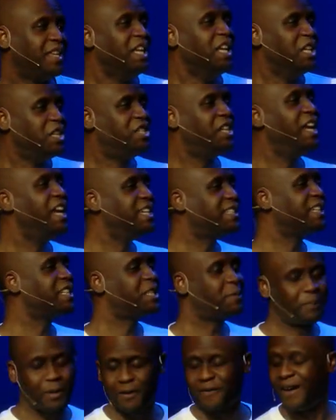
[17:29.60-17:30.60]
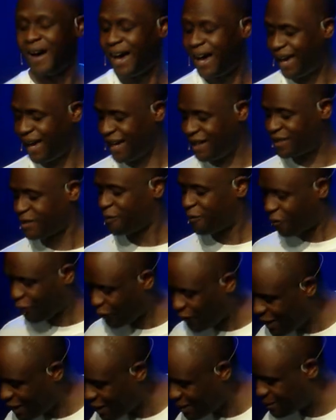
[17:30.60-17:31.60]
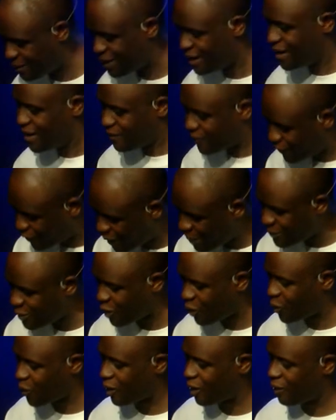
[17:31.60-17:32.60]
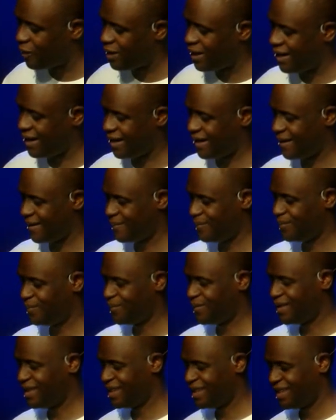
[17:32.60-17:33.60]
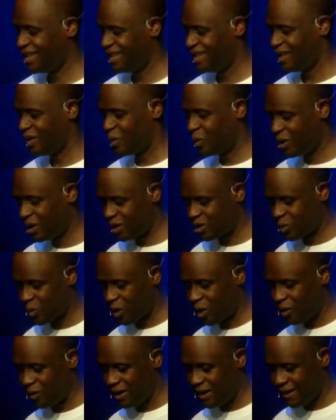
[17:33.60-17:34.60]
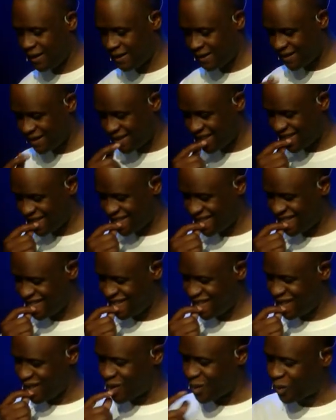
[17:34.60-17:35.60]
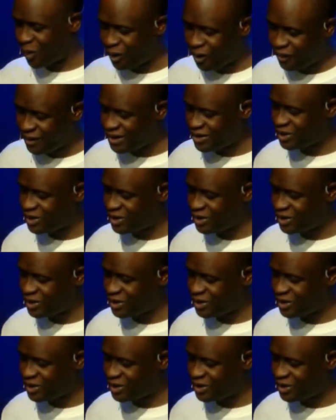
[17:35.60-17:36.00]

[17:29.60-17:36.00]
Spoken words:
Jesus provides freedom from your worry. What is worry? Worry is